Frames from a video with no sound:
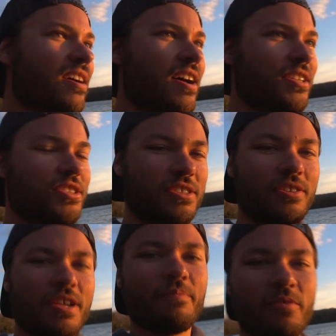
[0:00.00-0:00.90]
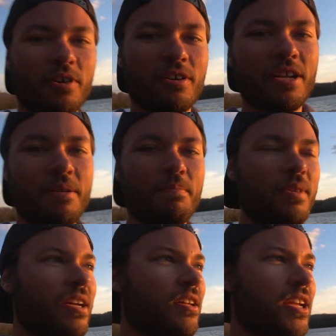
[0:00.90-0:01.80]
just clip for clip.
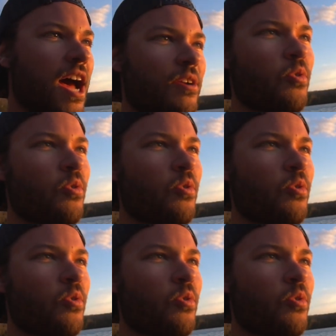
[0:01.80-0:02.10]
Not